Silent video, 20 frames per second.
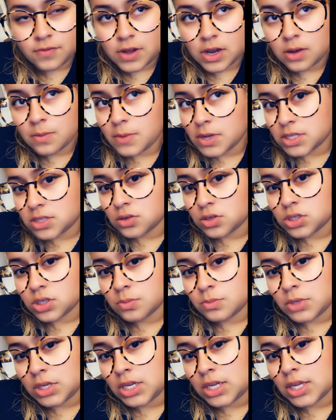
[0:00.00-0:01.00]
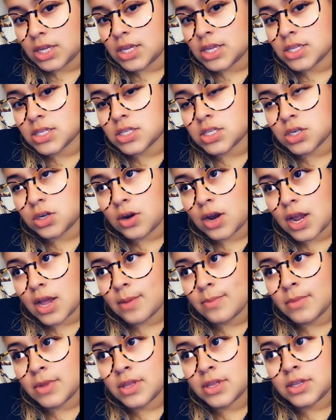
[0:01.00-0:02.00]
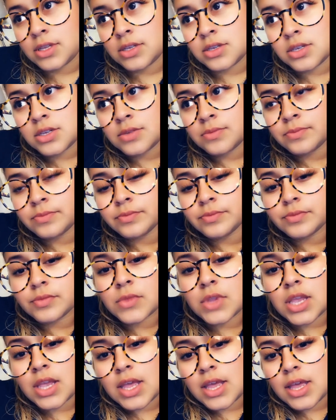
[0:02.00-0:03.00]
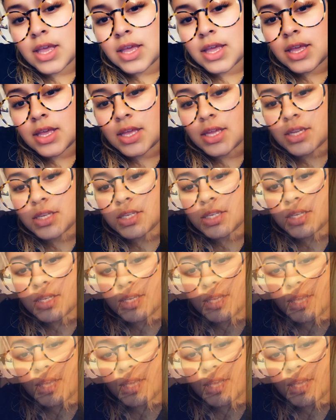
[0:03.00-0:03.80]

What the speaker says: my social media, Instagram, and yeah,